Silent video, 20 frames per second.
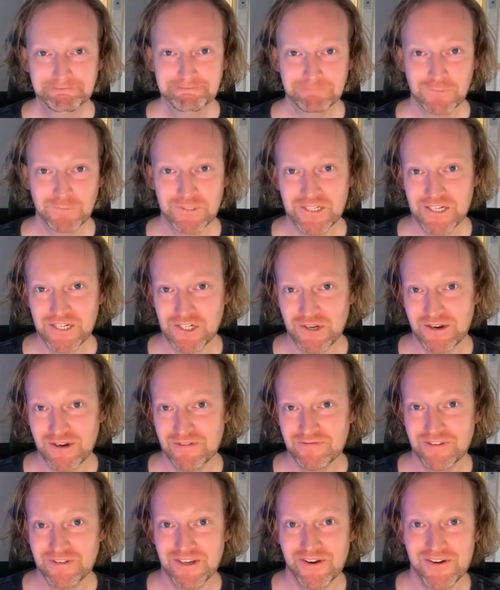when they're trying
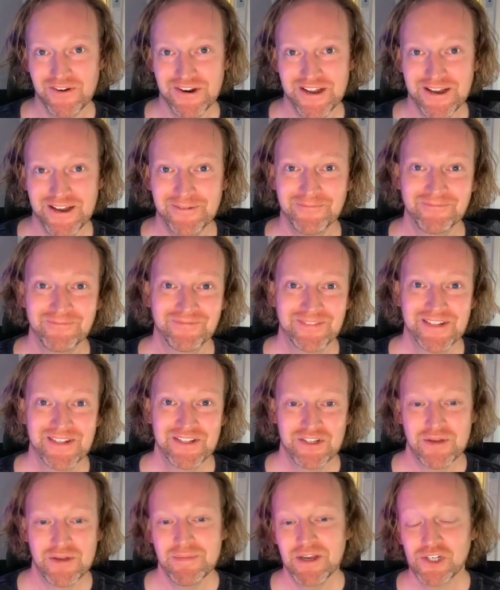to figure it out.
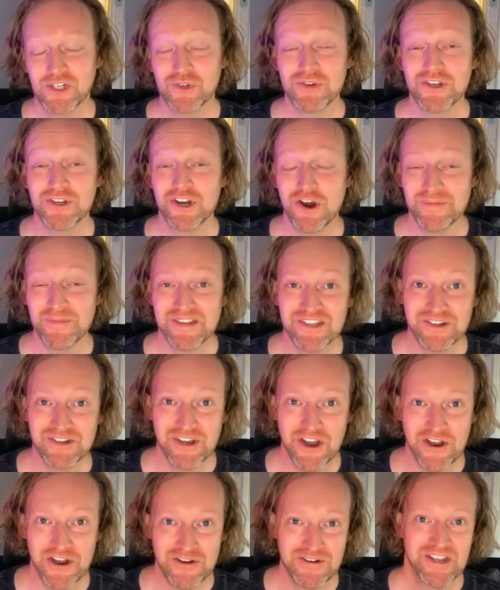So make sure you comment your
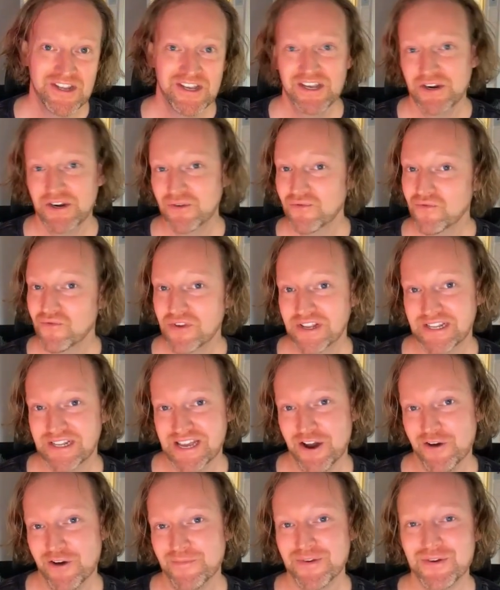code. It'll really
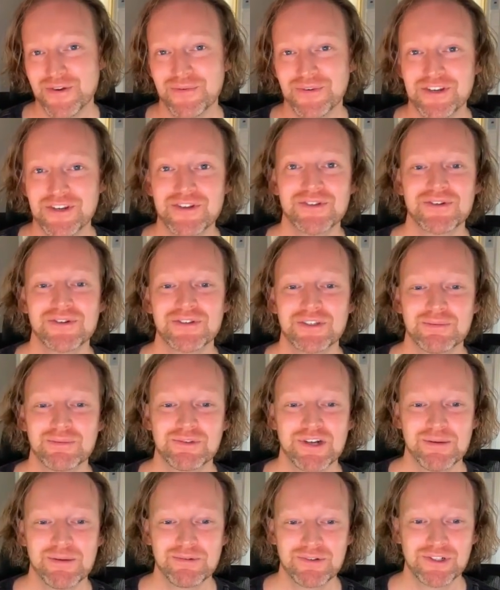help you when you do some
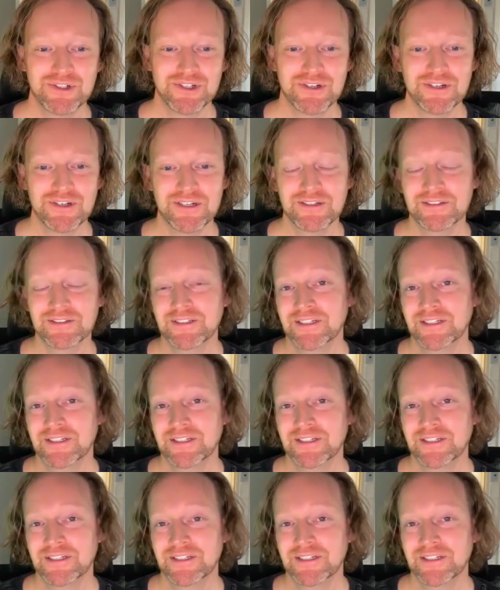troubleshooting.